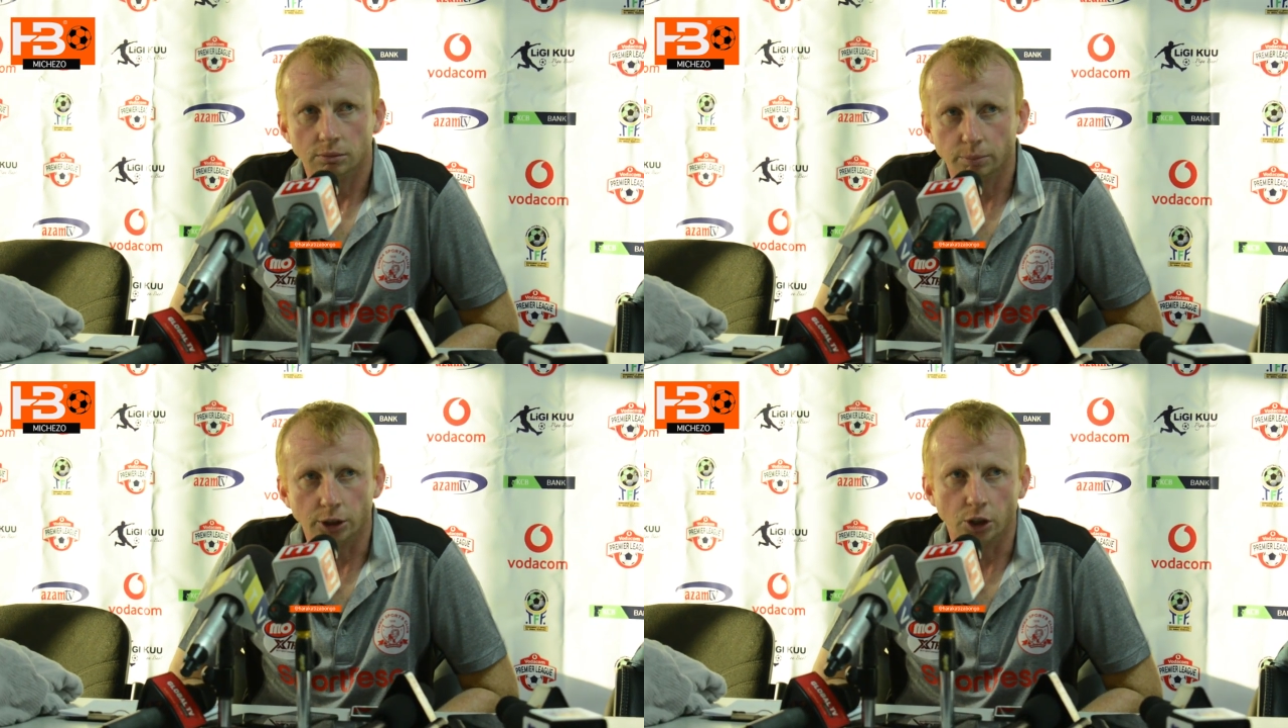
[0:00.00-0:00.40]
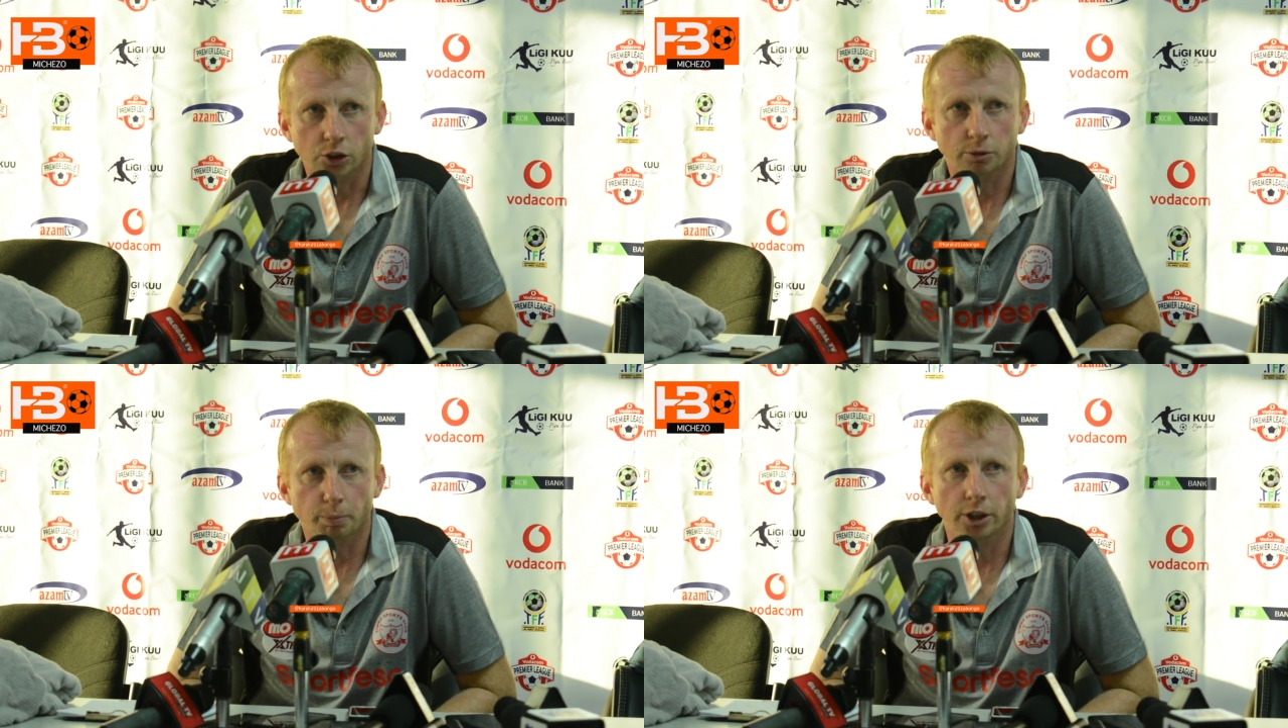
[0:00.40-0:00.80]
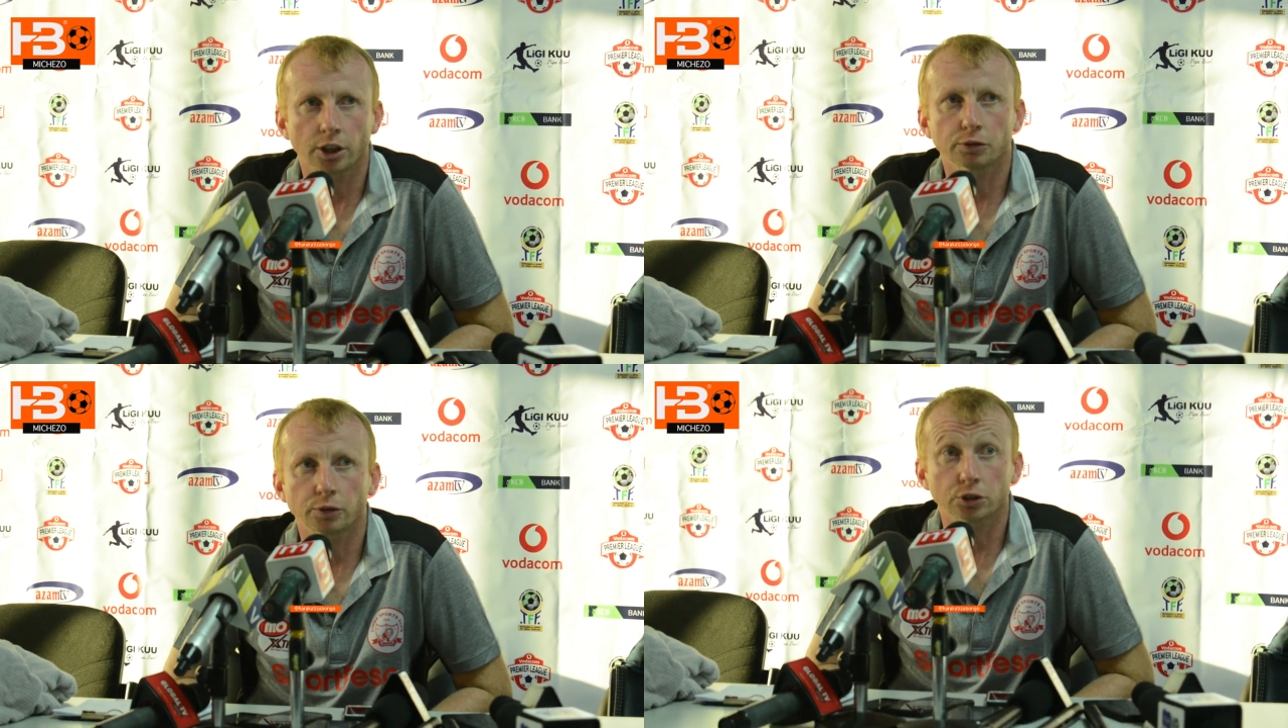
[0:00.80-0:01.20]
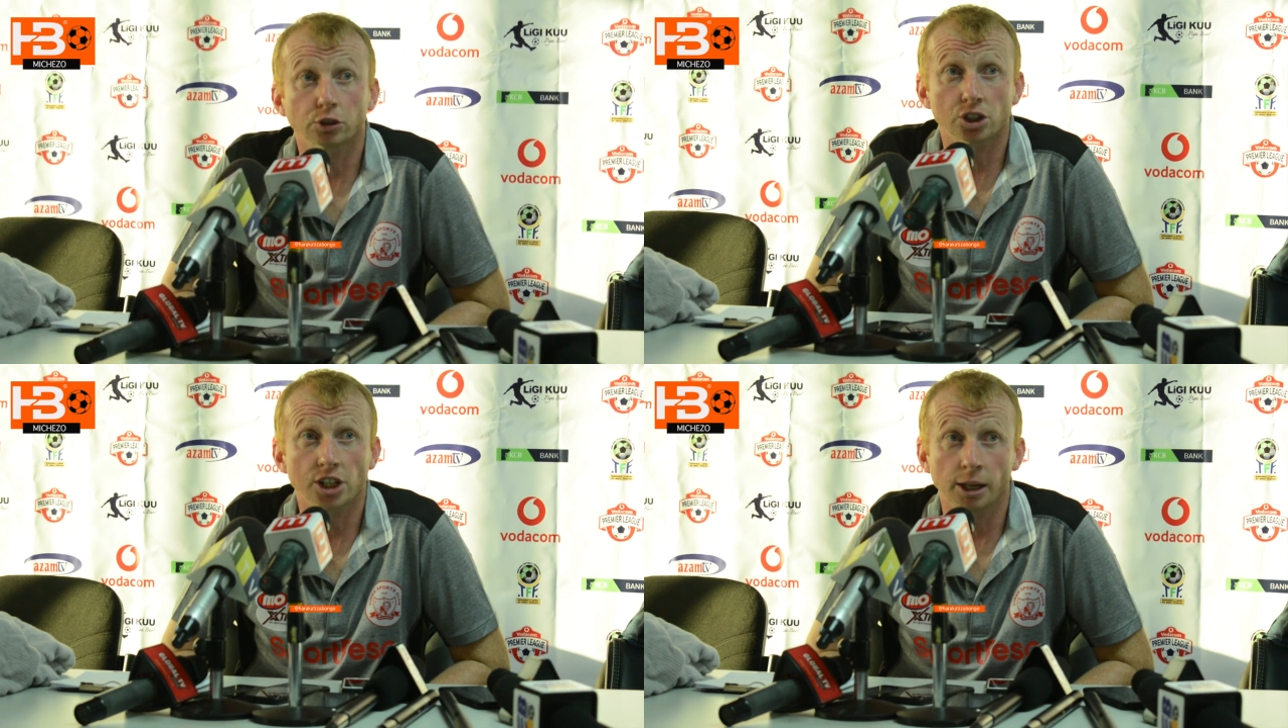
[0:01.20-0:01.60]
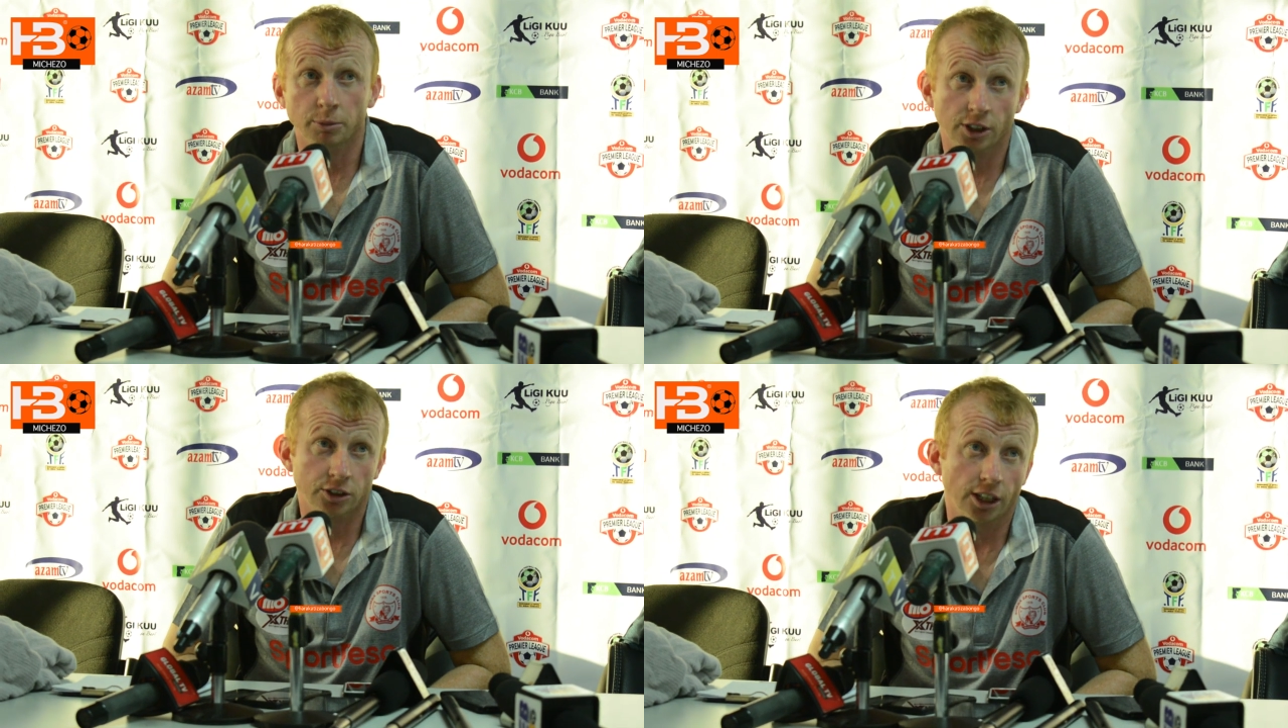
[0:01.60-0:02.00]
because players for such
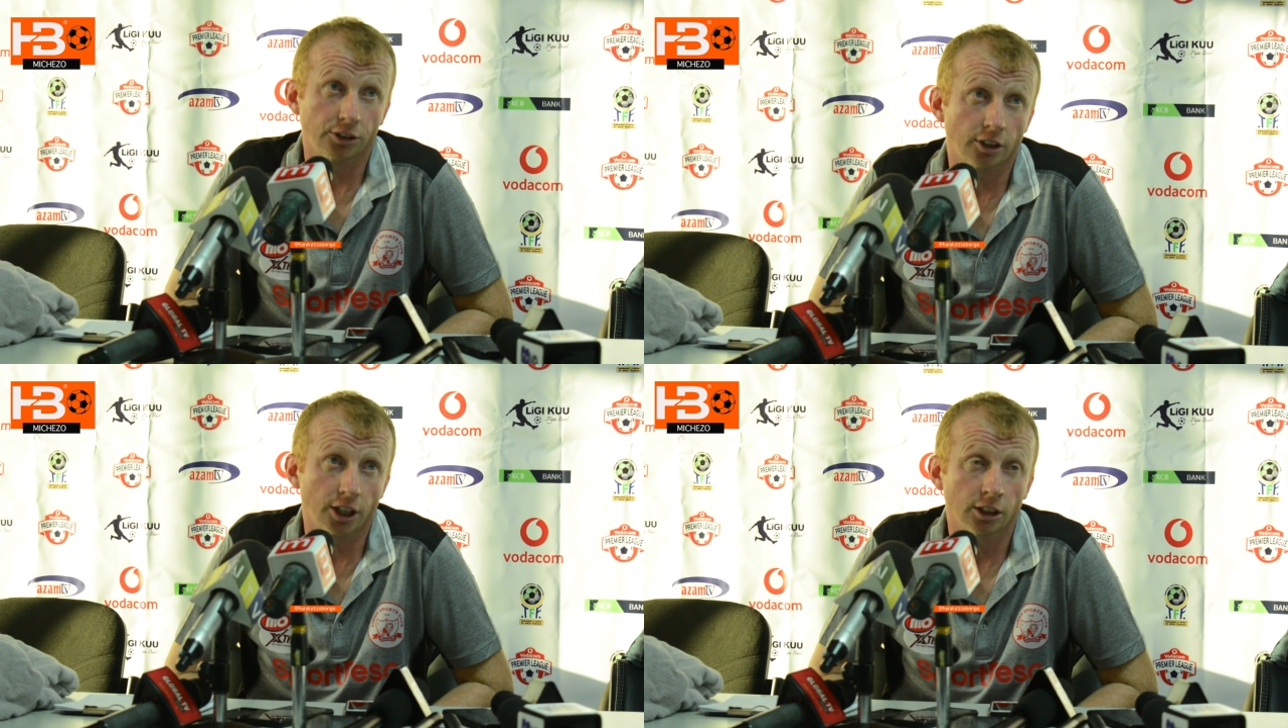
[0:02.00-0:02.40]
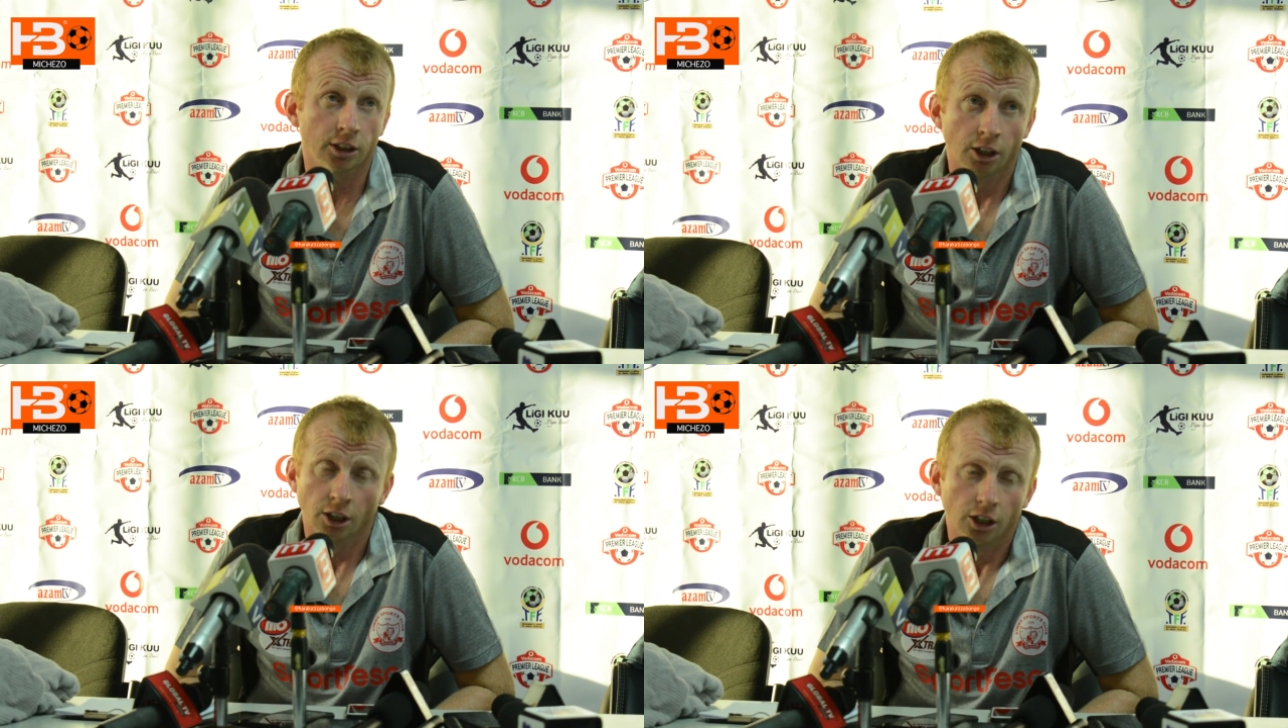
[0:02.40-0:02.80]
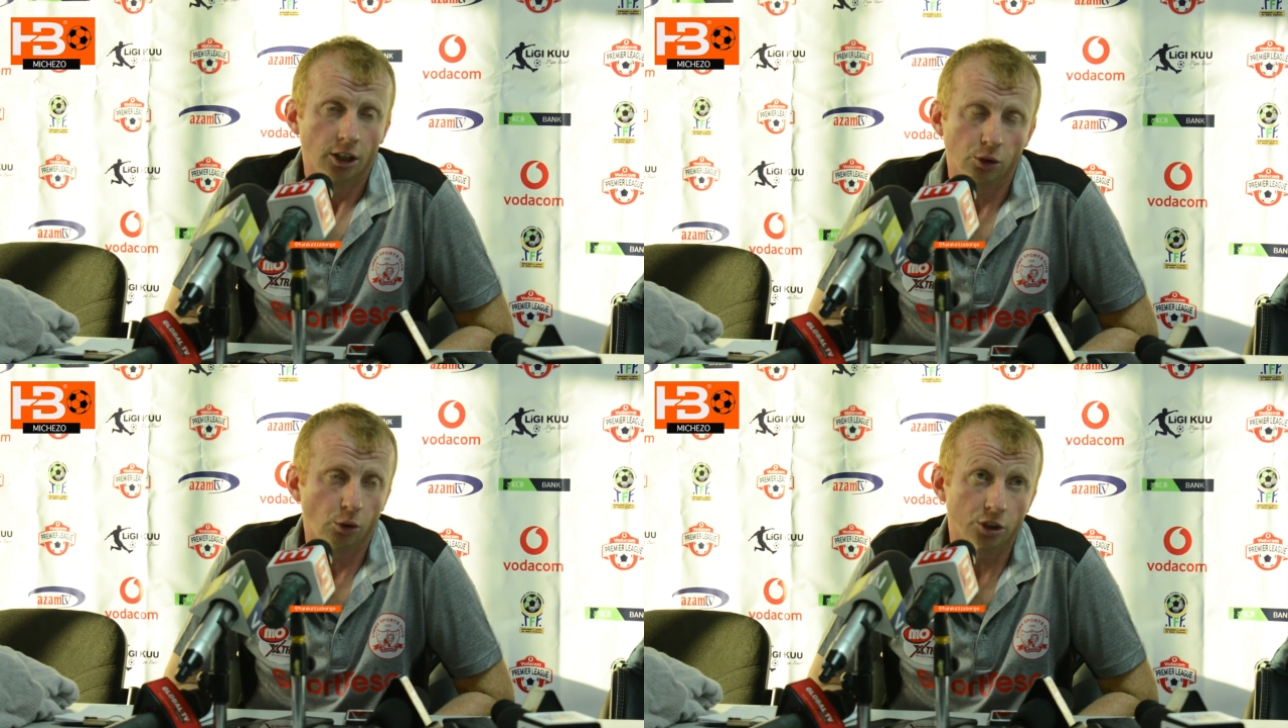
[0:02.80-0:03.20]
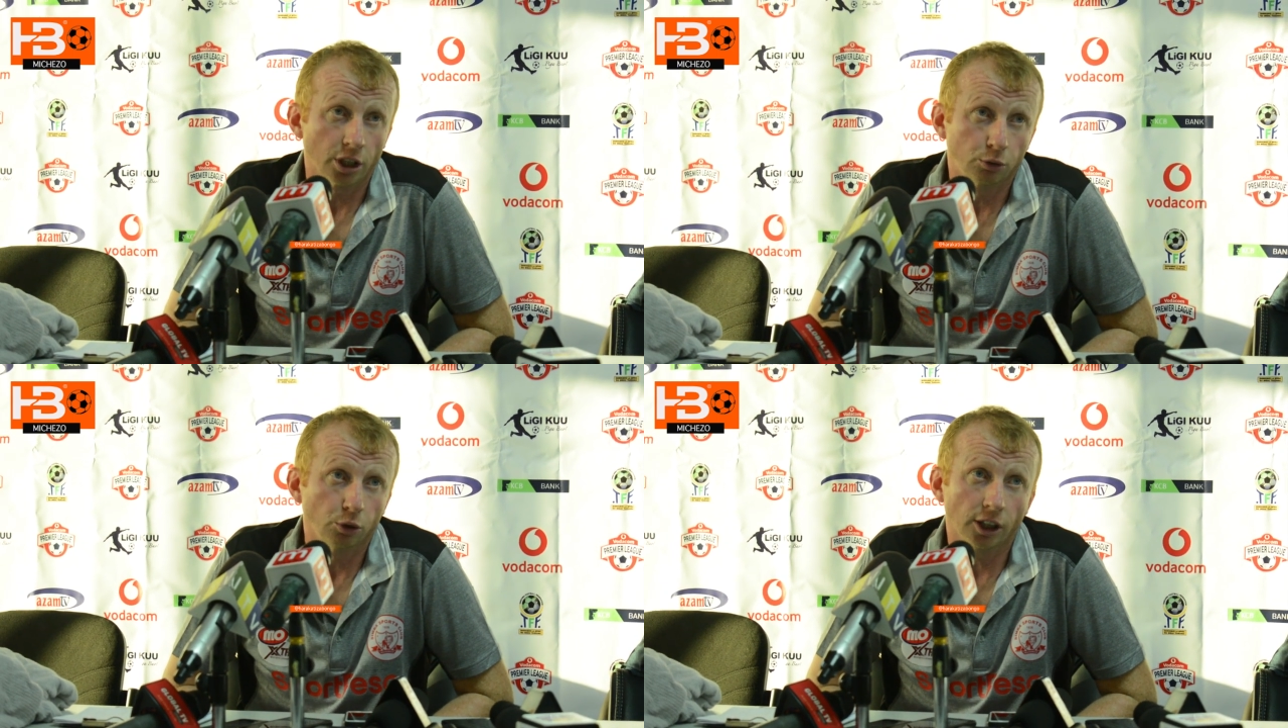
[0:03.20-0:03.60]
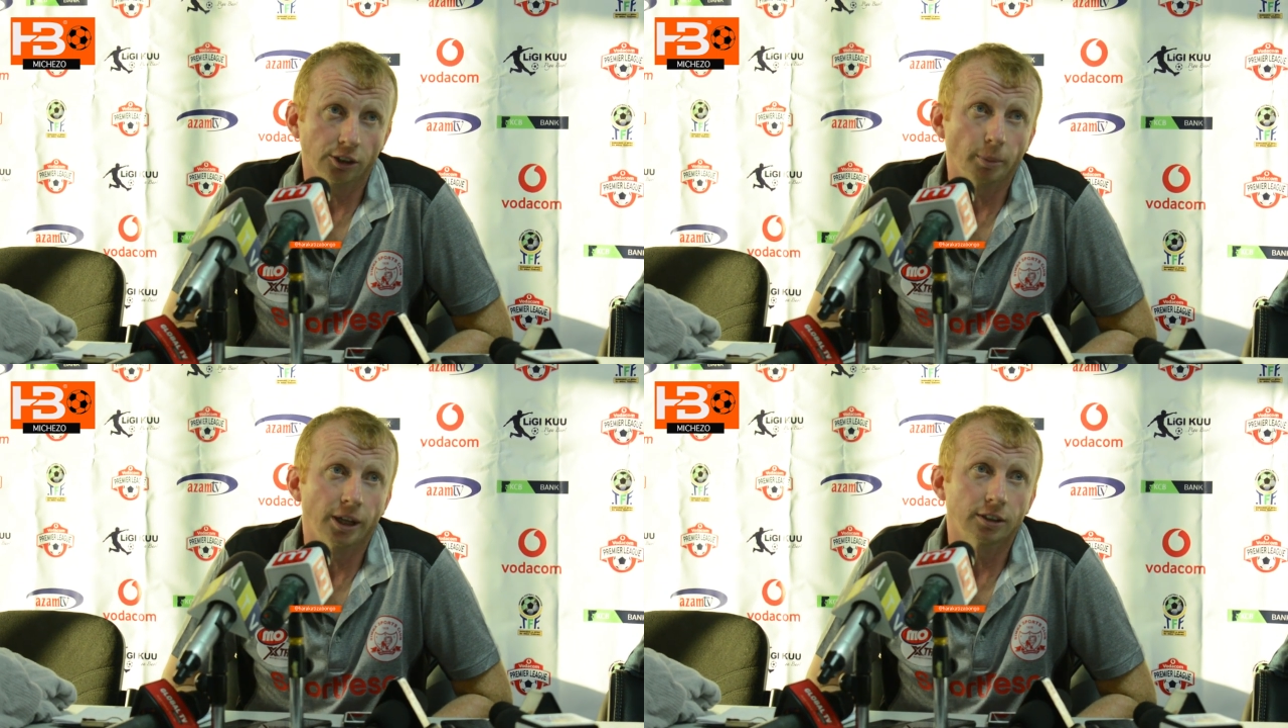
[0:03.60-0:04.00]
games as Saturday, you don't have to tell
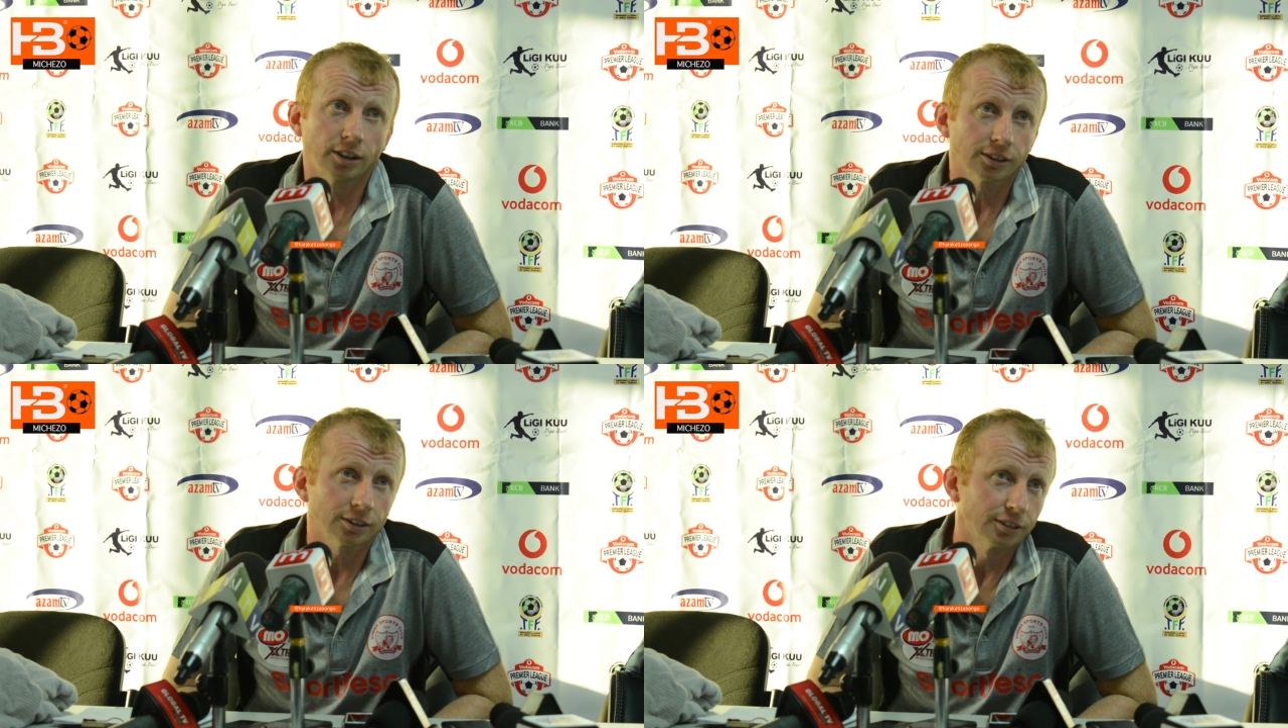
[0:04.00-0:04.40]
them anything.